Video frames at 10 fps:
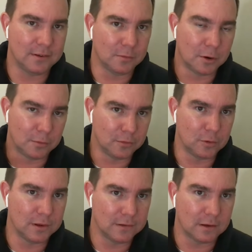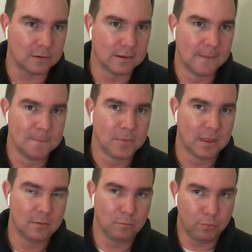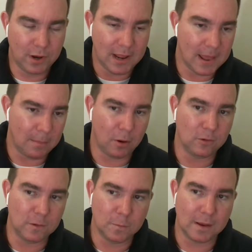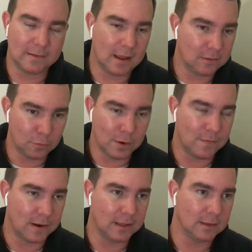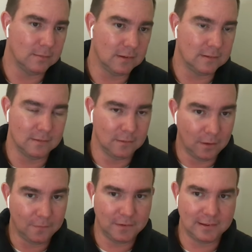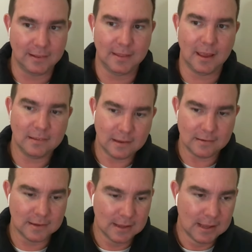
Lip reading: So what I was doing is I was bringing that postage back down, just refunding them, just obviously the excess.